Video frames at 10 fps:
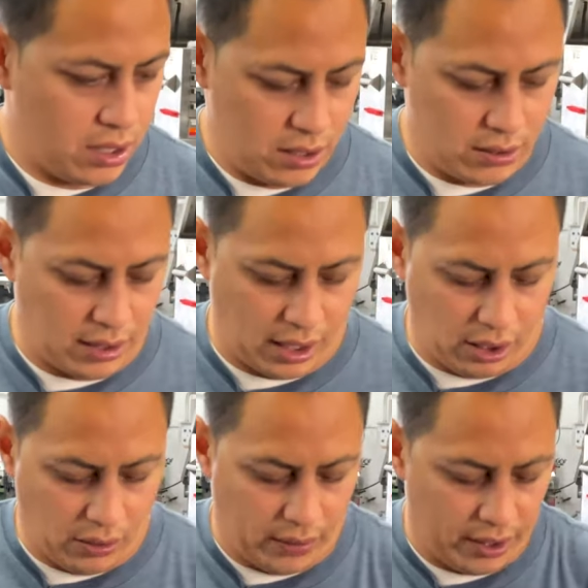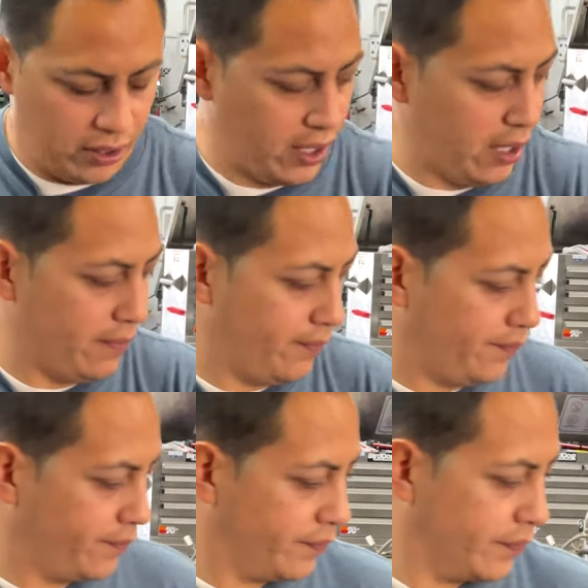on that lower unit.
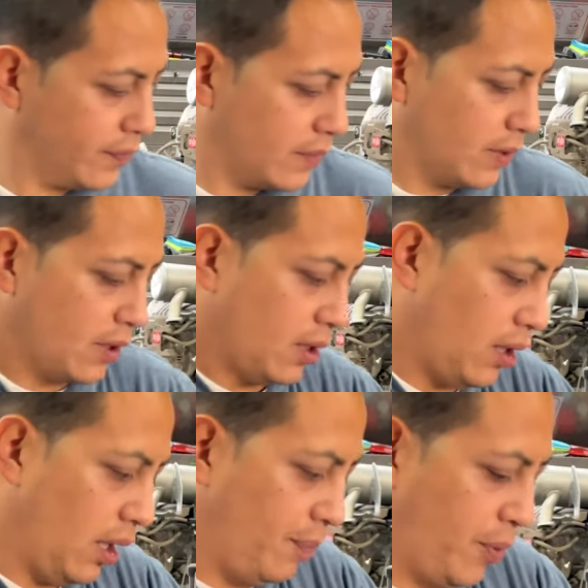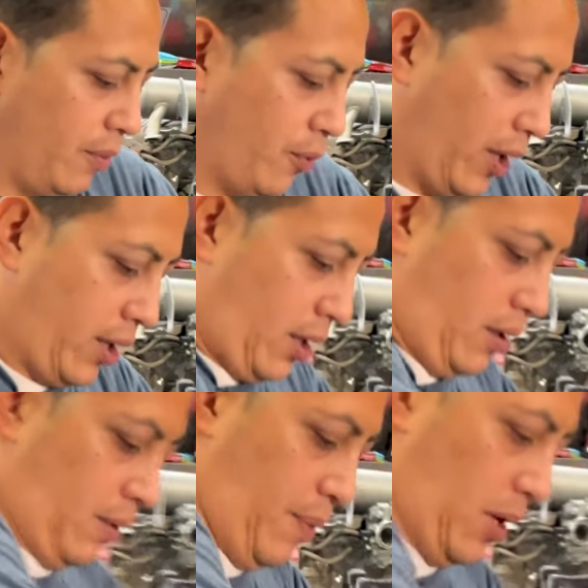I'll put them right here on
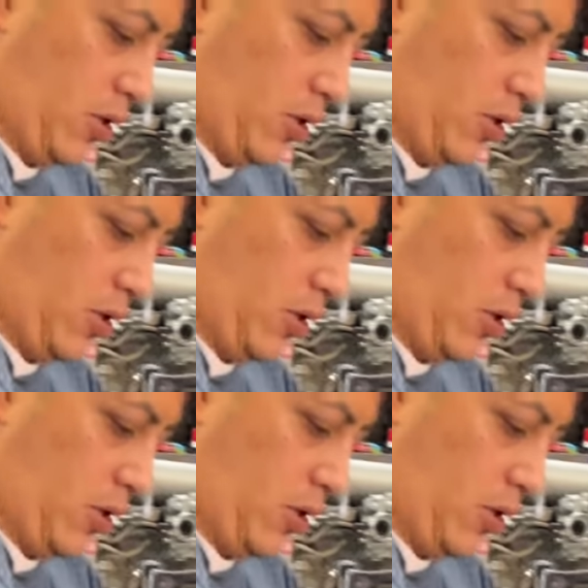the bench